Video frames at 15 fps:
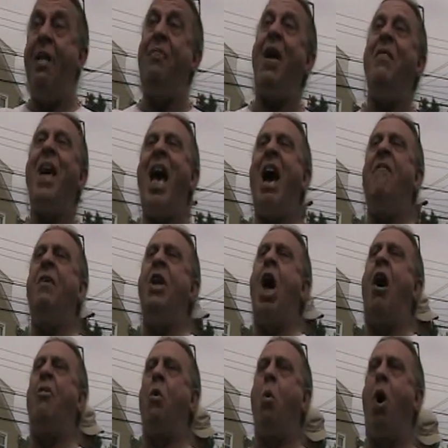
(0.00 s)
Then they have
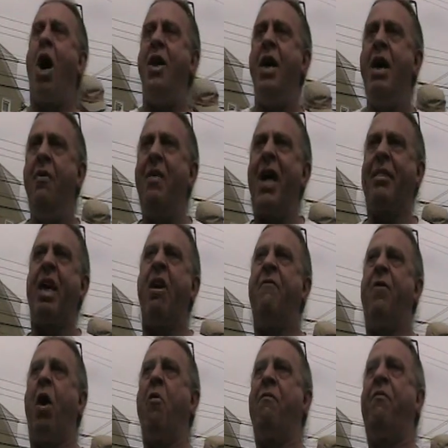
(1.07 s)
another one that they
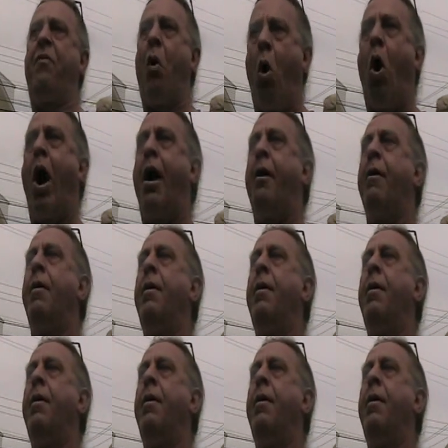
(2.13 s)
vote for.